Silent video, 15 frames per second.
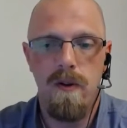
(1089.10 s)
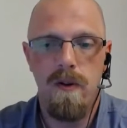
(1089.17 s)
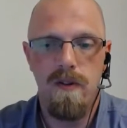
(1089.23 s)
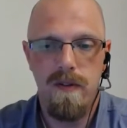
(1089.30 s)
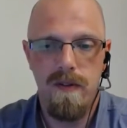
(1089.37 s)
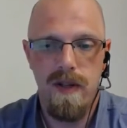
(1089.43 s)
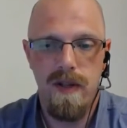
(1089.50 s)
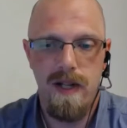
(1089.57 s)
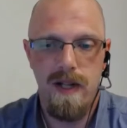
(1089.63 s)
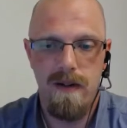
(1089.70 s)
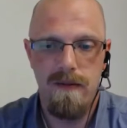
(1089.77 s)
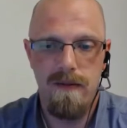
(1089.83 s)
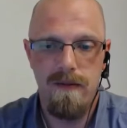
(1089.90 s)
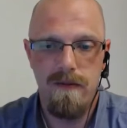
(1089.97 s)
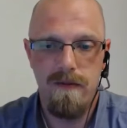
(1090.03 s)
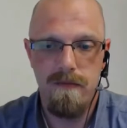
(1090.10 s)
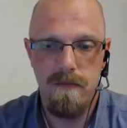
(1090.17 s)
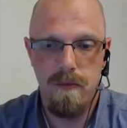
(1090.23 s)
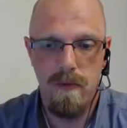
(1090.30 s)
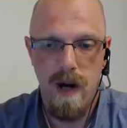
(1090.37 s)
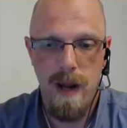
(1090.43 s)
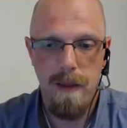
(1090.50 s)
is
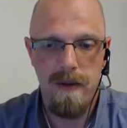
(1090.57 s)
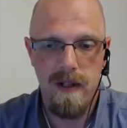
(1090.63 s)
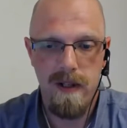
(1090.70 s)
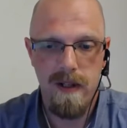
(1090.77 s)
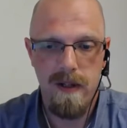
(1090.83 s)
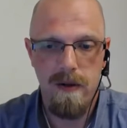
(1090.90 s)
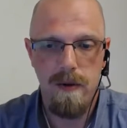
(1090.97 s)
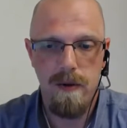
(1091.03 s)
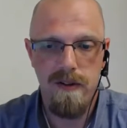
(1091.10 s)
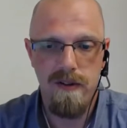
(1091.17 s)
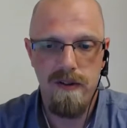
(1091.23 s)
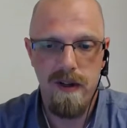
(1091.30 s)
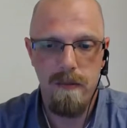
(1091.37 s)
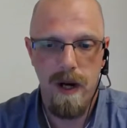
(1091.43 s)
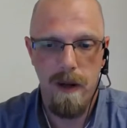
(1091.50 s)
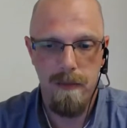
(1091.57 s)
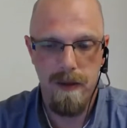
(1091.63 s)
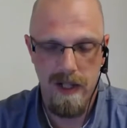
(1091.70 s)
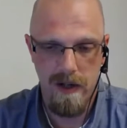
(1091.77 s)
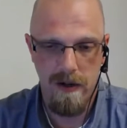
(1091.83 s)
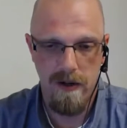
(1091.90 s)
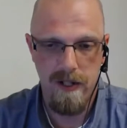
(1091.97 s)
rapidly increasing in
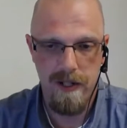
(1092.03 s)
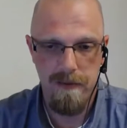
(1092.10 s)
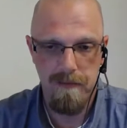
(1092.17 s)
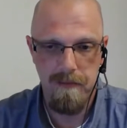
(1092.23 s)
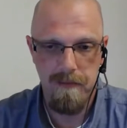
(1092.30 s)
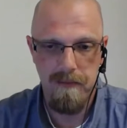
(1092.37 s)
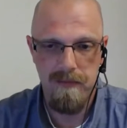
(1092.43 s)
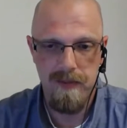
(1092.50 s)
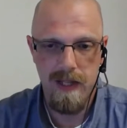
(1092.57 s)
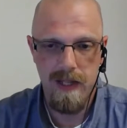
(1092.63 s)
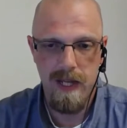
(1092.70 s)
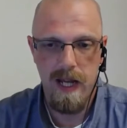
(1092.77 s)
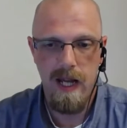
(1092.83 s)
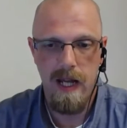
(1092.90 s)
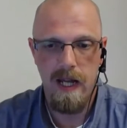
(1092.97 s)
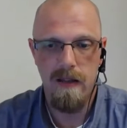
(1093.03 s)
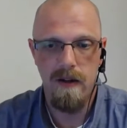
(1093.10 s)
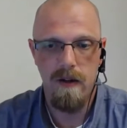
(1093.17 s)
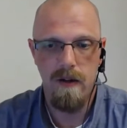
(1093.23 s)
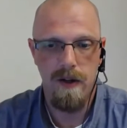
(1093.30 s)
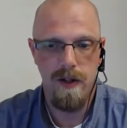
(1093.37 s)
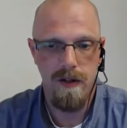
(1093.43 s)
popularity, and
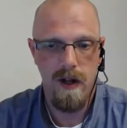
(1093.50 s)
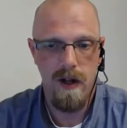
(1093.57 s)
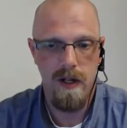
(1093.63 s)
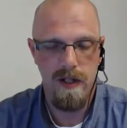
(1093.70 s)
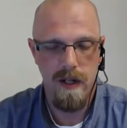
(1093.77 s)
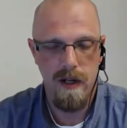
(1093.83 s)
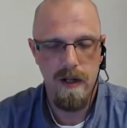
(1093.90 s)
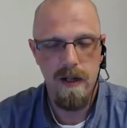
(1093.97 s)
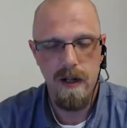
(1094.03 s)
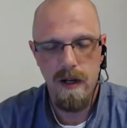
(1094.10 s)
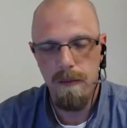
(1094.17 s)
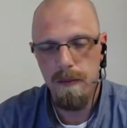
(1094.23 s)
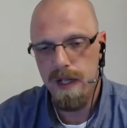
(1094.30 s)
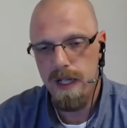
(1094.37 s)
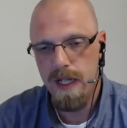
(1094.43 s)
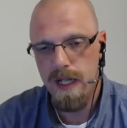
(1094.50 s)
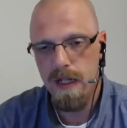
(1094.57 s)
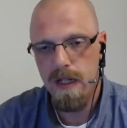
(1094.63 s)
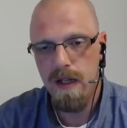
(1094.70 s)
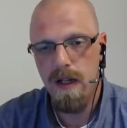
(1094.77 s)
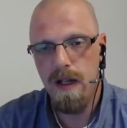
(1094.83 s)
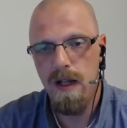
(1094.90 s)
they're a young company,
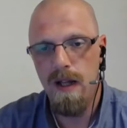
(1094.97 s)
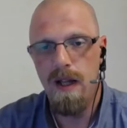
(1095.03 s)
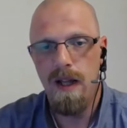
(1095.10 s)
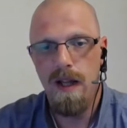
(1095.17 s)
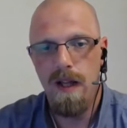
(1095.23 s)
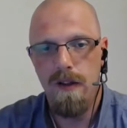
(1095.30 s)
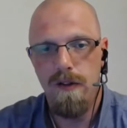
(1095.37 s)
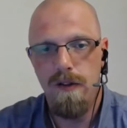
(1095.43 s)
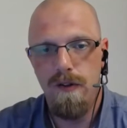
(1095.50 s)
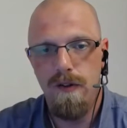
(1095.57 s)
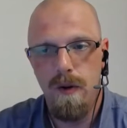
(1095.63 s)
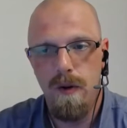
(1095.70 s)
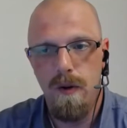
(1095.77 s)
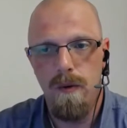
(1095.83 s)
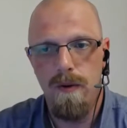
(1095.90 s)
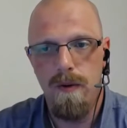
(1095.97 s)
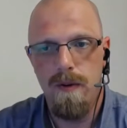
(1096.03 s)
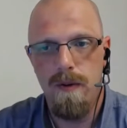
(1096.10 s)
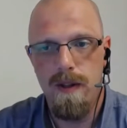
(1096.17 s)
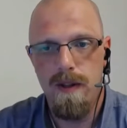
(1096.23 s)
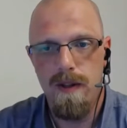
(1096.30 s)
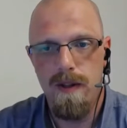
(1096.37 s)
so
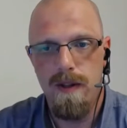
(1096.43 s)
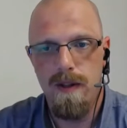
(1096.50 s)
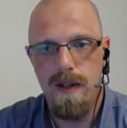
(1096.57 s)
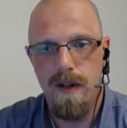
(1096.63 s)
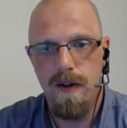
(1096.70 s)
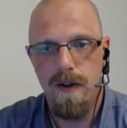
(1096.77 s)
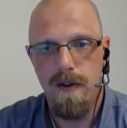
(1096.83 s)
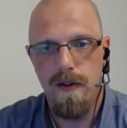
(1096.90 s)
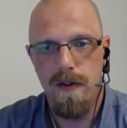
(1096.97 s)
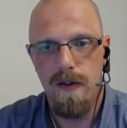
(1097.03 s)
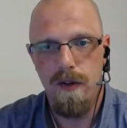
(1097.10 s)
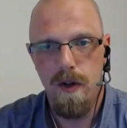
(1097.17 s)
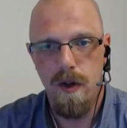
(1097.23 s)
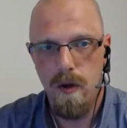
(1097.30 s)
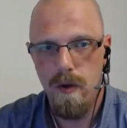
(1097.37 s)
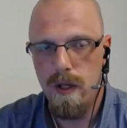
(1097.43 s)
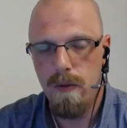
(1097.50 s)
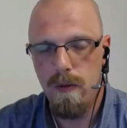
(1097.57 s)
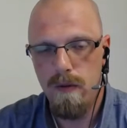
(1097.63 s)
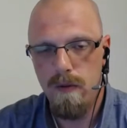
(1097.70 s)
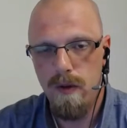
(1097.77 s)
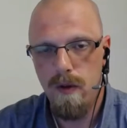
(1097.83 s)
their security
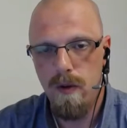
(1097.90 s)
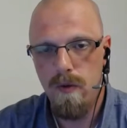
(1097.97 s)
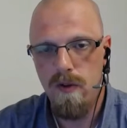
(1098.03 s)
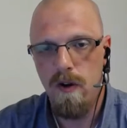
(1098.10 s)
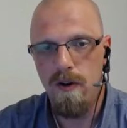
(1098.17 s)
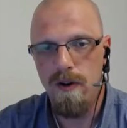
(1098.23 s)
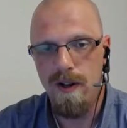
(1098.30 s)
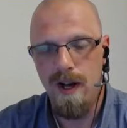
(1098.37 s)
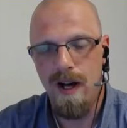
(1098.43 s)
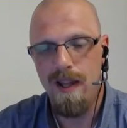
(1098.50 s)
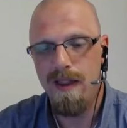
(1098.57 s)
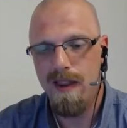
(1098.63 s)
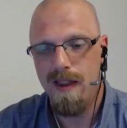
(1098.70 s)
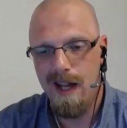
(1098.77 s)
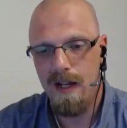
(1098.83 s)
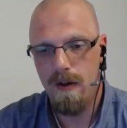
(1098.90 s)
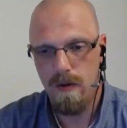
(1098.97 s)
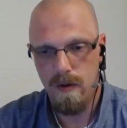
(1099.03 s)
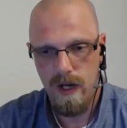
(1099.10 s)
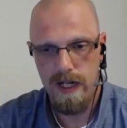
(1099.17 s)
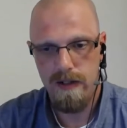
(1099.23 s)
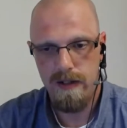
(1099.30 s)
reviews are not that
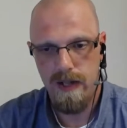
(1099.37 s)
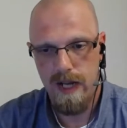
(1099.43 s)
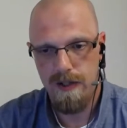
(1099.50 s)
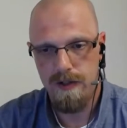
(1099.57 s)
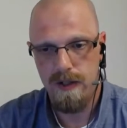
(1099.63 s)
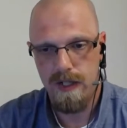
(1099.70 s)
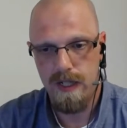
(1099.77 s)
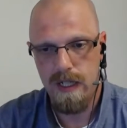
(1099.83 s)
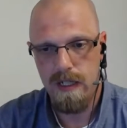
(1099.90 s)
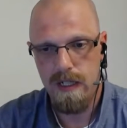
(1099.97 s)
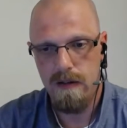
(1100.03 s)
great, actually.